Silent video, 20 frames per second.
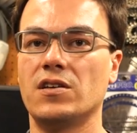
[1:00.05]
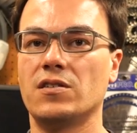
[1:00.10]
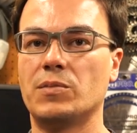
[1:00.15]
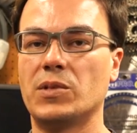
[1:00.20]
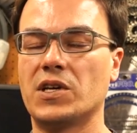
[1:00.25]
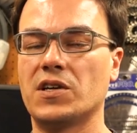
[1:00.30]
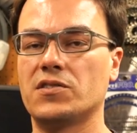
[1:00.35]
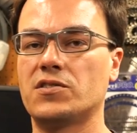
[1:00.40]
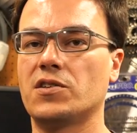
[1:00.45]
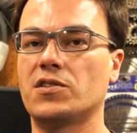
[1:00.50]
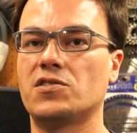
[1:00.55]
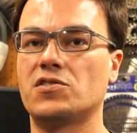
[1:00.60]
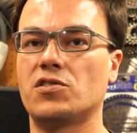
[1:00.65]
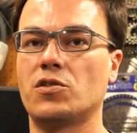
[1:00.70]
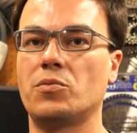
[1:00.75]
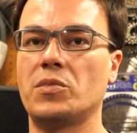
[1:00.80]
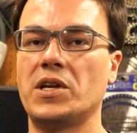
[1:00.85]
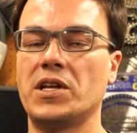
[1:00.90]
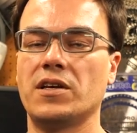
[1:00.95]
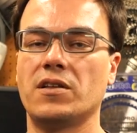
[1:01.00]
Because there's
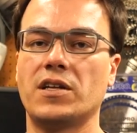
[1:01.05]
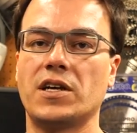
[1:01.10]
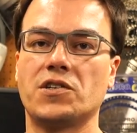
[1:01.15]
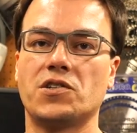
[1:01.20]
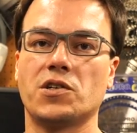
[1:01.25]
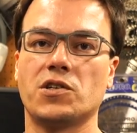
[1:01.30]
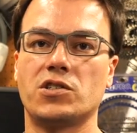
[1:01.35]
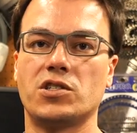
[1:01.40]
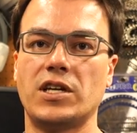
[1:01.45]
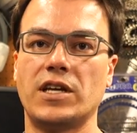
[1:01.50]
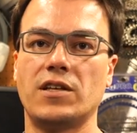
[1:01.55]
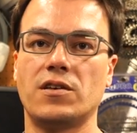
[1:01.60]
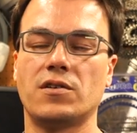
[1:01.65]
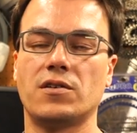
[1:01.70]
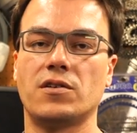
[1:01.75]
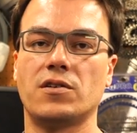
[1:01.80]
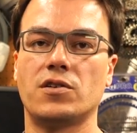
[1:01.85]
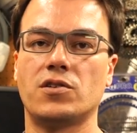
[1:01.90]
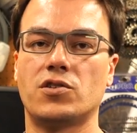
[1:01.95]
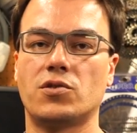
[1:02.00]
so many electric
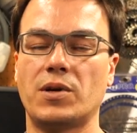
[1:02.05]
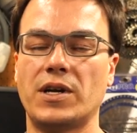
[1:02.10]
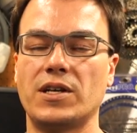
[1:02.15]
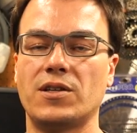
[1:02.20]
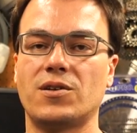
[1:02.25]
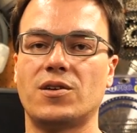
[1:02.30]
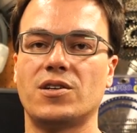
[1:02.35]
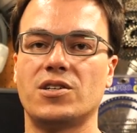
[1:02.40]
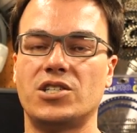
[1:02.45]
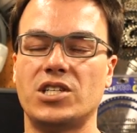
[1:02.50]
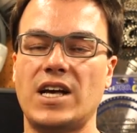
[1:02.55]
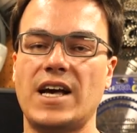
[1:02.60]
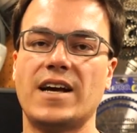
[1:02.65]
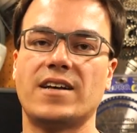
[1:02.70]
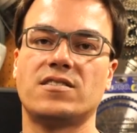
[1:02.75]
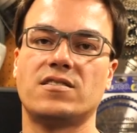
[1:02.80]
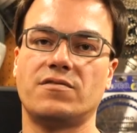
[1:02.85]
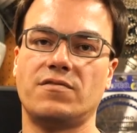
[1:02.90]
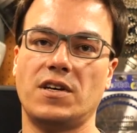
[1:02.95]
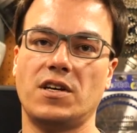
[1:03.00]
trailer
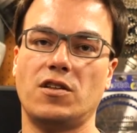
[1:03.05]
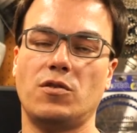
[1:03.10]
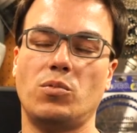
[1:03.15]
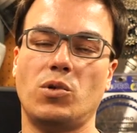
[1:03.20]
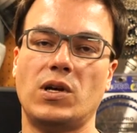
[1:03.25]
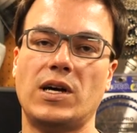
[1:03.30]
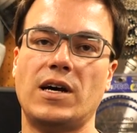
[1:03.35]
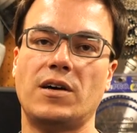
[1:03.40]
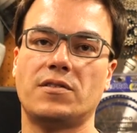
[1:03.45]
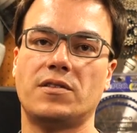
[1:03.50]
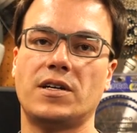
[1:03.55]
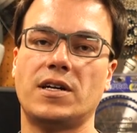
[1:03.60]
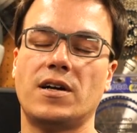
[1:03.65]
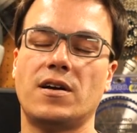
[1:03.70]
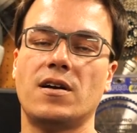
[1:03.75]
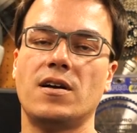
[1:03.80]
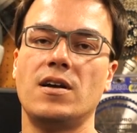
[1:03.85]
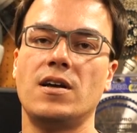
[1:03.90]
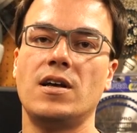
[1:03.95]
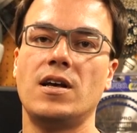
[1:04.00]
jacks available out
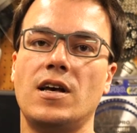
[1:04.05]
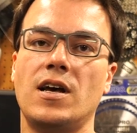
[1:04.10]
there,